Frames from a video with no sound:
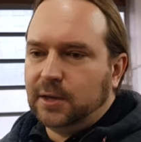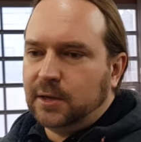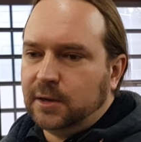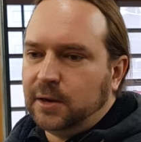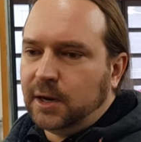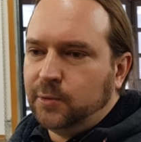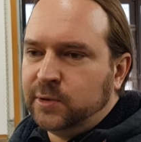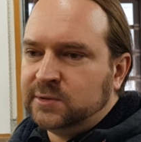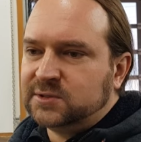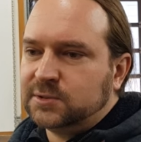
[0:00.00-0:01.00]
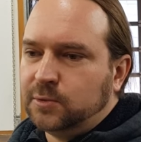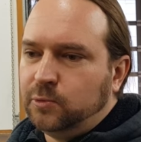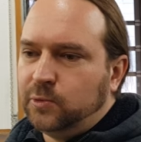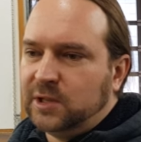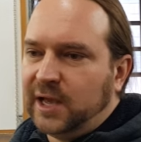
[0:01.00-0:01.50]
uh, our wheels
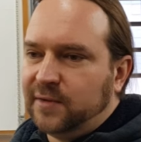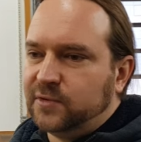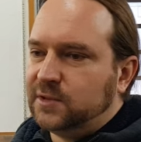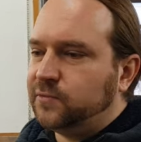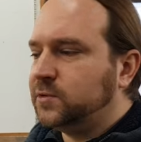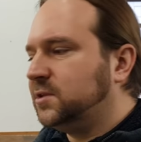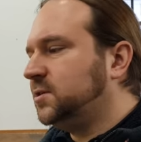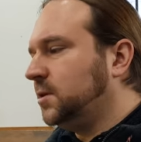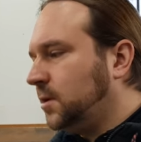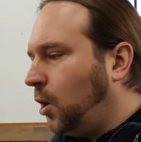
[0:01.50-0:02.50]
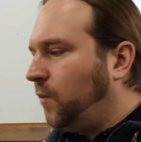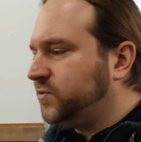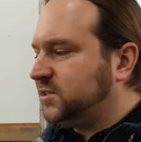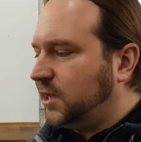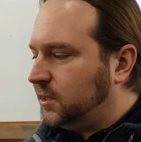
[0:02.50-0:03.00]
will have a different
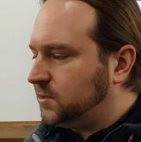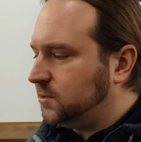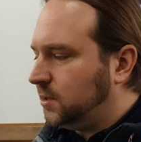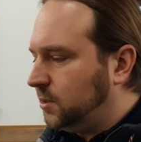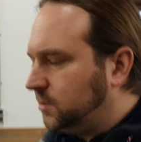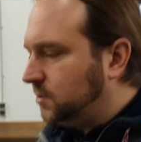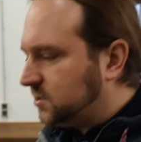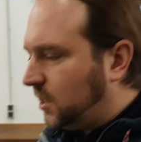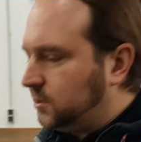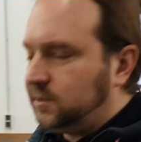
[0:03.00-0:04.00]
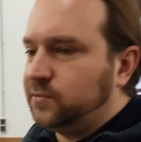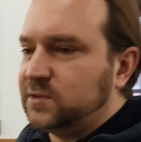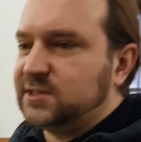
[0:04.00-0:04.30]
offset, a mm-hmm. slightly different